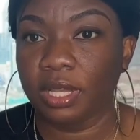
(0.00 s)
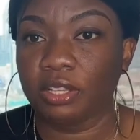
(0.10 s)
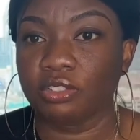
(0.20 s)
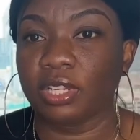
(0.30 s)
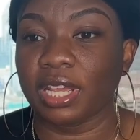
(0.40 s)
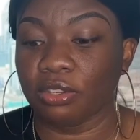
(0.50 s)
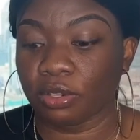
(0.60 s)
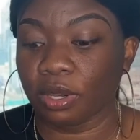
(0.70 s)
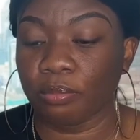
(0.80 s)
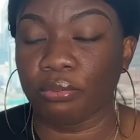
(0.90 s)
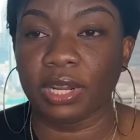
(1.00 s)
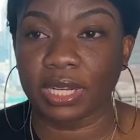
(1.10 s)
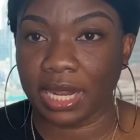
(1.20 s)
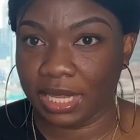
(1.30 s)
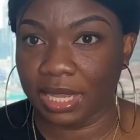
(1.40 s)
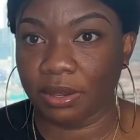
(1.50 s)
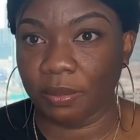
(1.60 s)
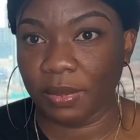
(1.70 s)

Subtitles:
so that you can bring that income